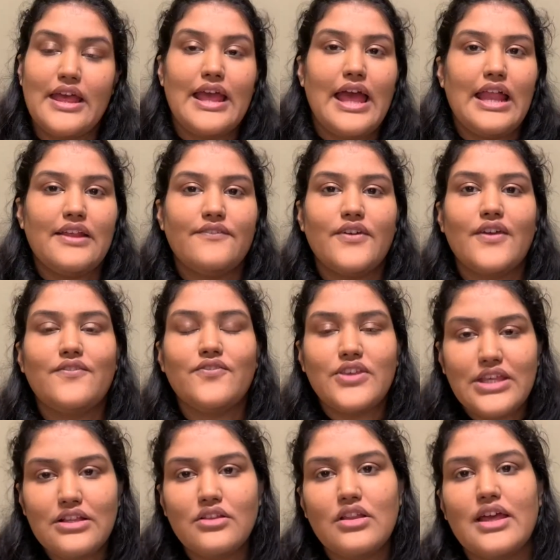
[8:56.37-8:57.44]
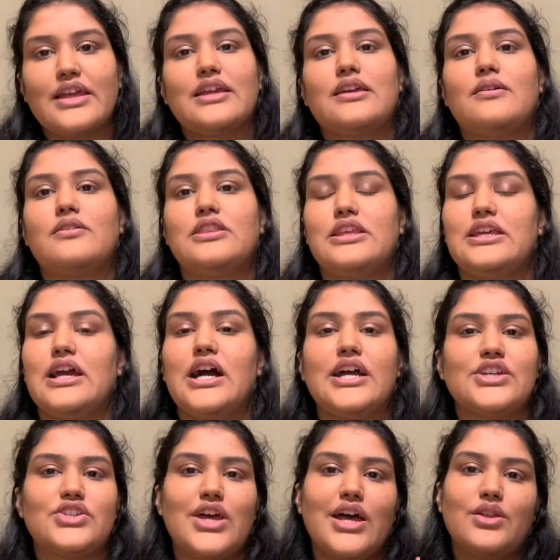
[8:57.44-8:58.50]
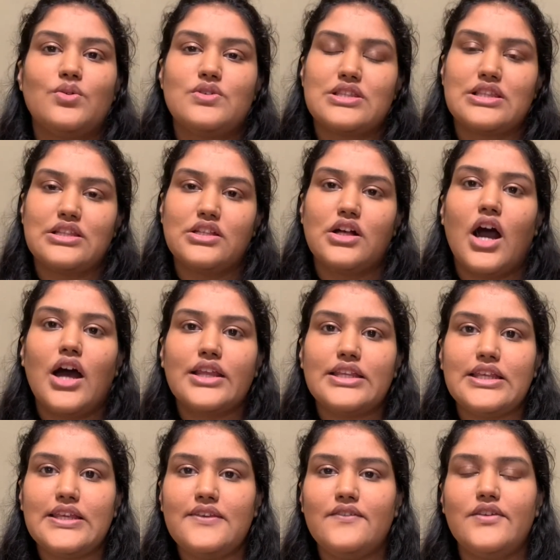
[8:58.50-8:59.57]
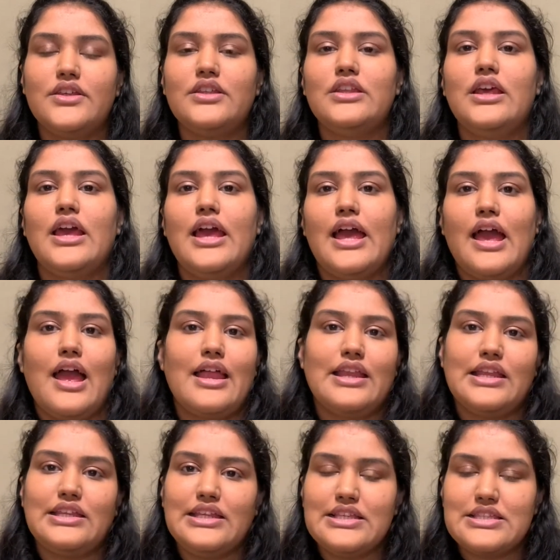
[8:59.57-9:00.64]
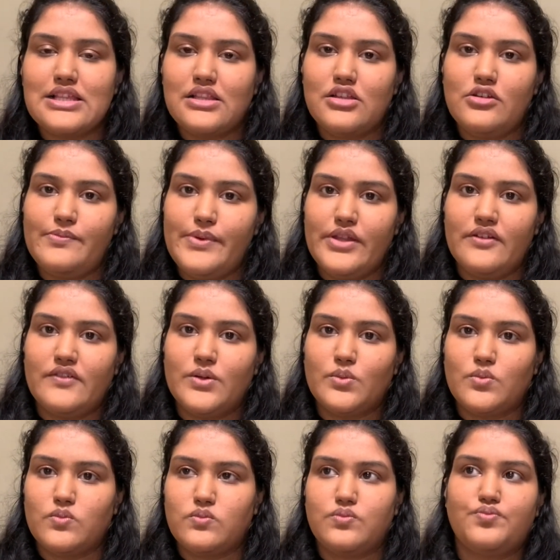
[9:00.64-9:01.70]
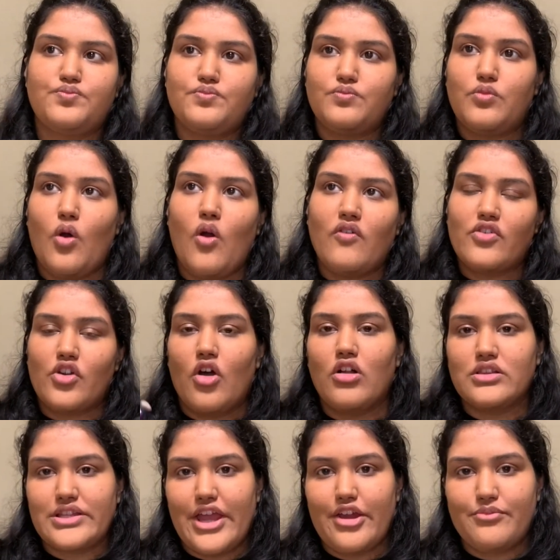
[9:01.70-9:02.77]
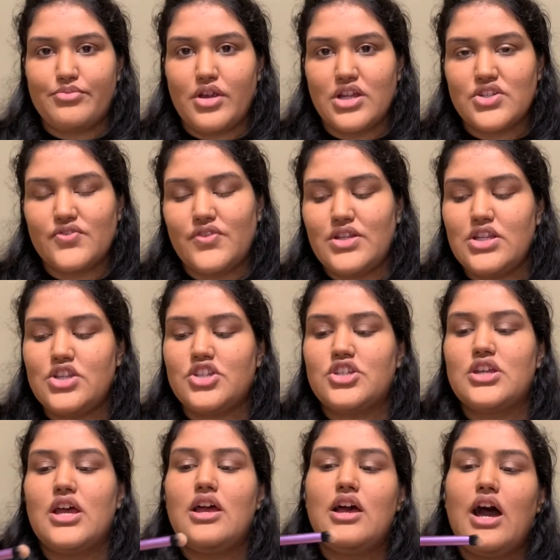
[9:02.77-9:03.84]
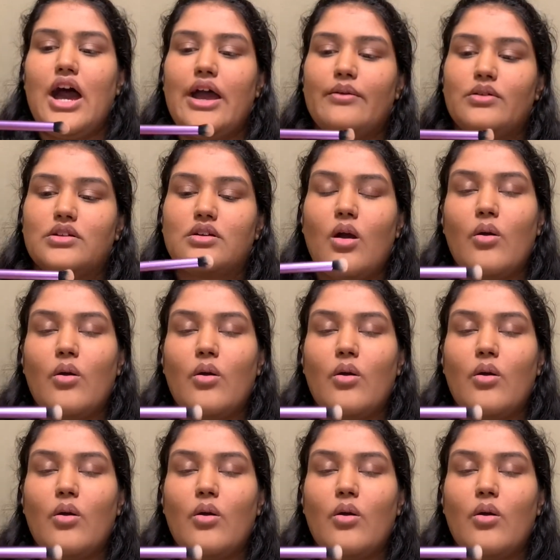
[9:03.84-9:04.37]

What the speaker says: if I feel like the eyeshadow is a little uneven and it needs a little bit of a overall airbrush finish, I will go